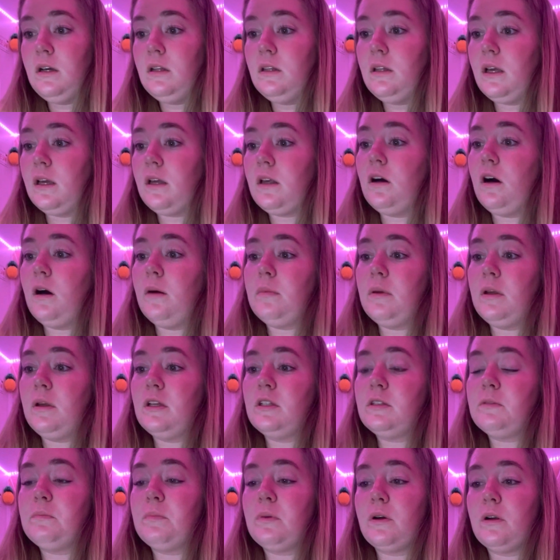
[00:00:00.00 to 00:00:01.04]
like an
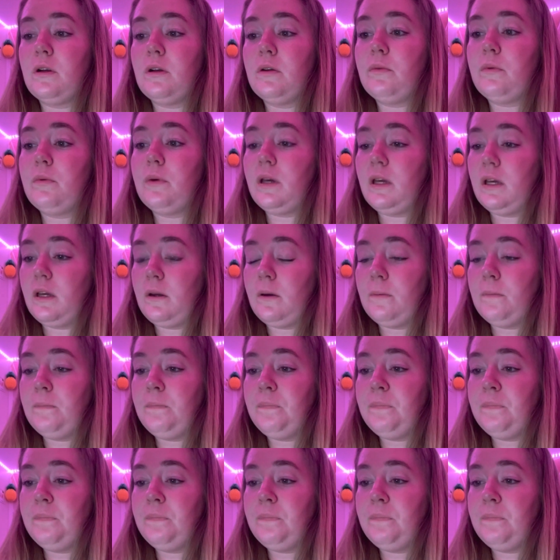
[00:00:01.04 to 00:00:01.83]
ominous bird a wing.